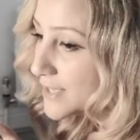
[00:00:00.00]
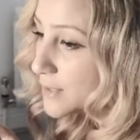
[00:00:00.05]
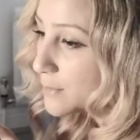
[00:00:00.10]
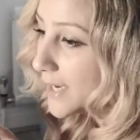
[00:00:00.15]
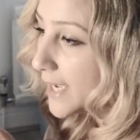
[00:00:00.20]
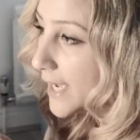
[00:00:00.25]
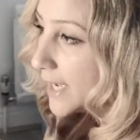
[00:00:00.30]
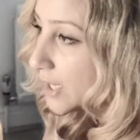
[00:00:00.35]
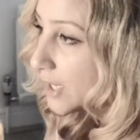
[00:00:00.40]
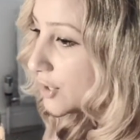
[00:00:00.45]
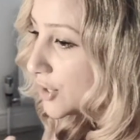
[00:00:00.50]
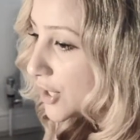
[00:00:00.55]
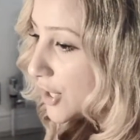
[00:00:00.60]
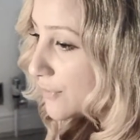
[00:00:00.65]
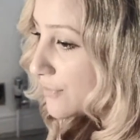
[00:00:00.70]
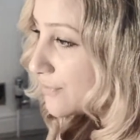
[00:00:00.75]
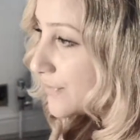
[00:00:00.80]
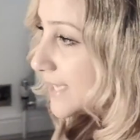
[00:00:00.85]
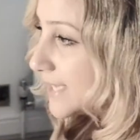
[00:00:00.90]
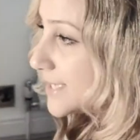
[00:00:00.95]
away. You know,
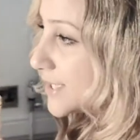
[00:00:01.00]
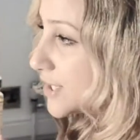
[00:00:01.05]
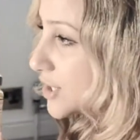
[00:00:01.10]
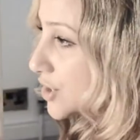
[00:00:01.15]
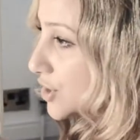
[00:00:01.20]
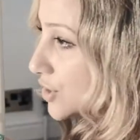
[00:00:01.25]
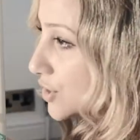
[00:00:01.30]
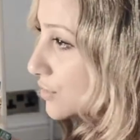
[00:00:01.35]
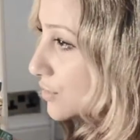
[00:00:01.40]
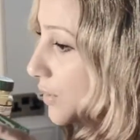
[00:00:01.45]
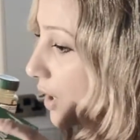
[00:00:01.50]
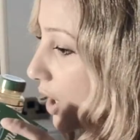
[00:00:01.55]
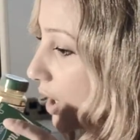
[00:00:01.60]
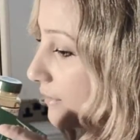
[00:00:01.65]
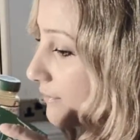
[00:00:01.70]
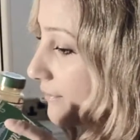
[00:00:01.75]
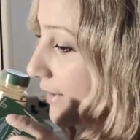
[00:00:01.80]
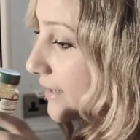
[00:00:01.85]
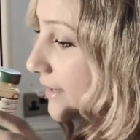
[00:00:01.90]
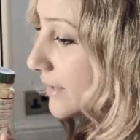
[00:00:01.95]
these two are
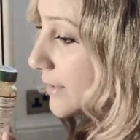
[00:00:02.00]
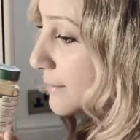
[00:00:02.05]
very